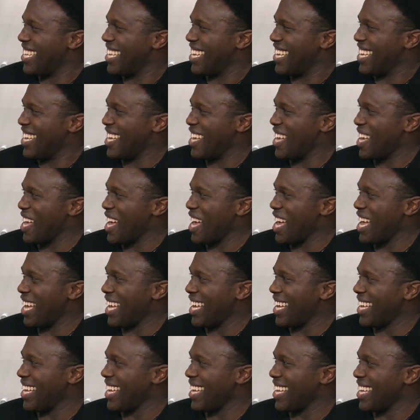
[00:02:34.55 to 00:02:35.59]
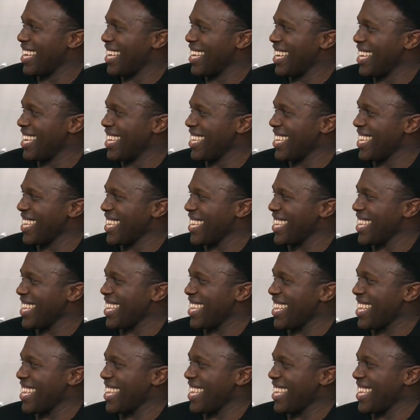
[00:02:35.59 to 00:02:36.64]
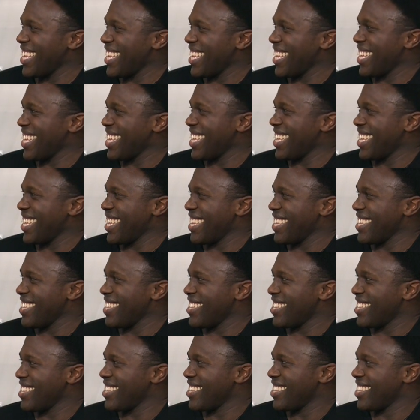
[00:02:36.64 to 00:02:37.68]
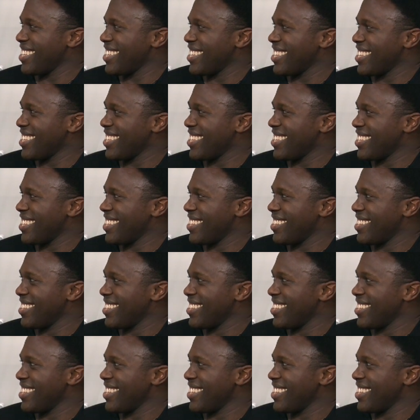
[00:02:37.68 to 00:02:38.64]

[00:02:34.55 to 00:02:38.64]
The person shown says nothing.